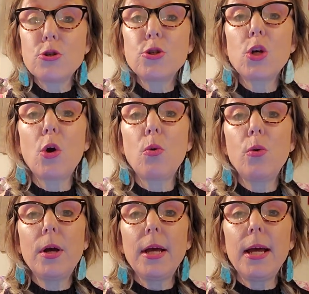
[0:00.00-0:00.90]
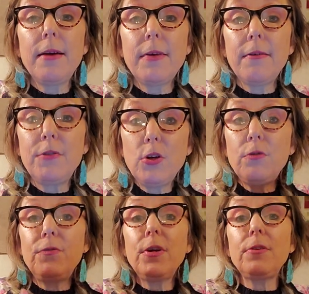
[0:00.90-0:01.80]
So if, if you
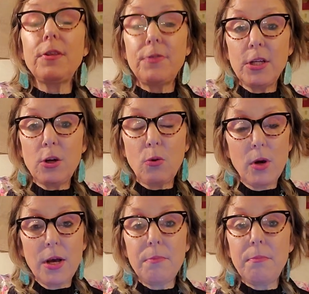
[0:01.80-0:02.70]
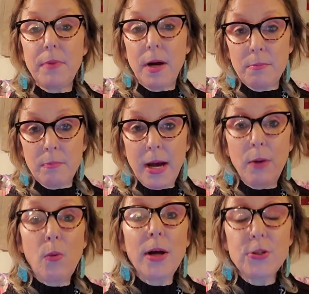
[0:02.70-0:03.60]
feel that, you know, um, I
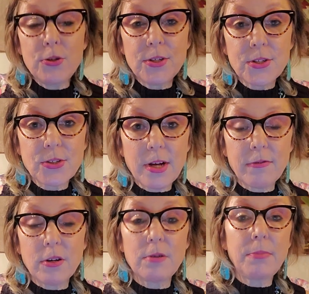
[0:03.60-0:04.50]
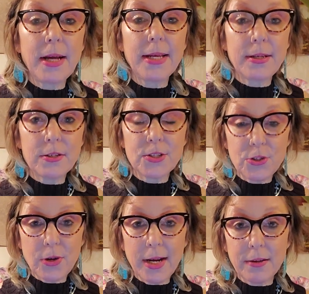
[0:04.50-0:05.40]
want to discover my inner
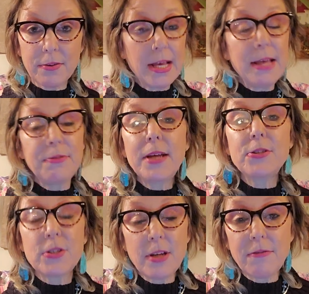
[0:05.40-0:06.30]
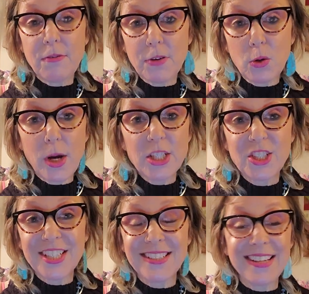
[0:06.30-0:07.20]
strength, that's enough of a
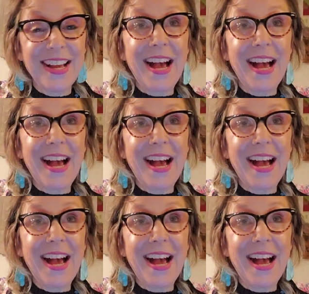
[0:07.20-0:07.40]
question.